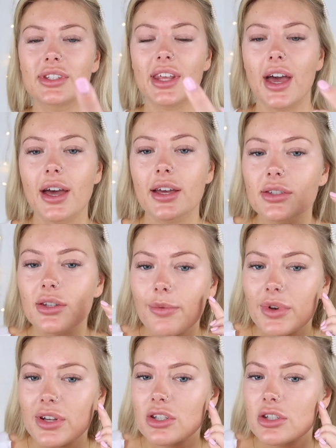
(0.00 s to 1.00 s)
there. So I'm
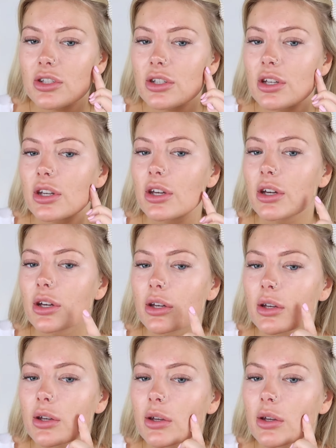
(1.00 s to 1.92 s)
literally just gonna...